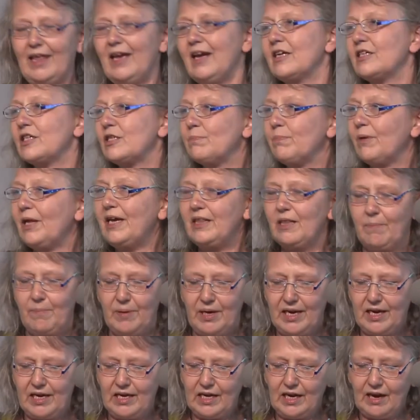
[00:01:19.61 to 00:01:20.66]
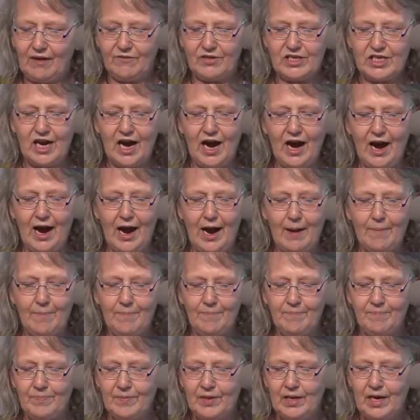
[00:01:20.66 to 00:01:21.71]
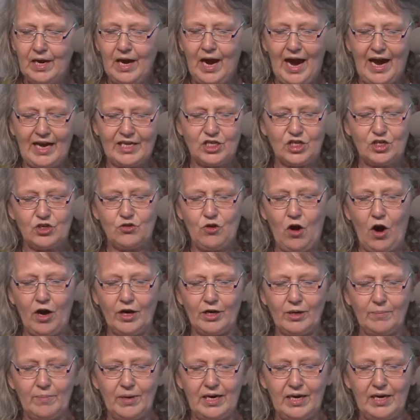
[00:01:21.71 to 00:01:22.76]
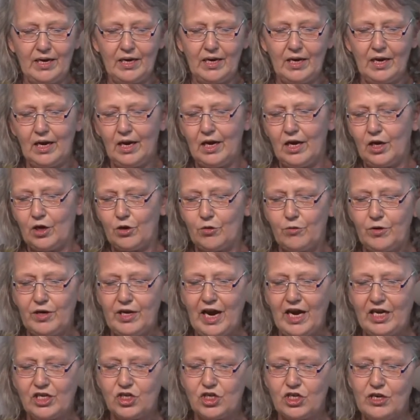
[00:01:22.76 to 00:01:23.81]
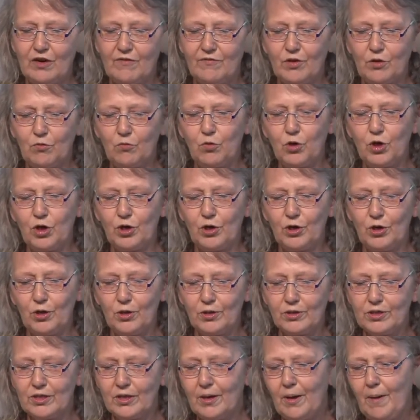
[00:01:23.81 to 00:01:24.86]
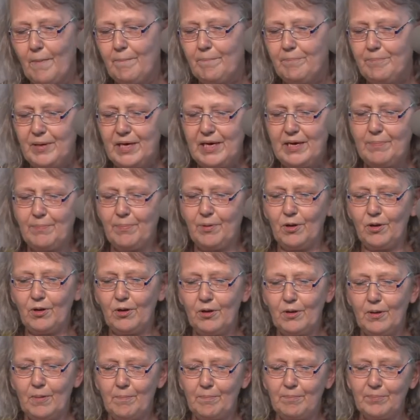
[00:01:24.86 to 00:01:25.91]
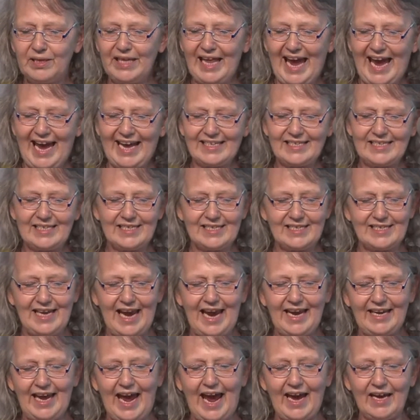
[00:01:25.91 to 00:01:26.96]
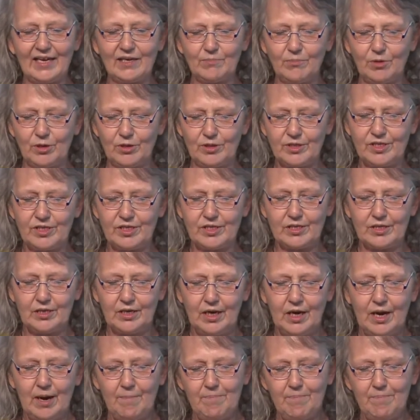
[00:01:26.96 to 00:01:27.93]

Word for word: They explain the beginning of time, astronomy, creation of the world, people, plants, and animals,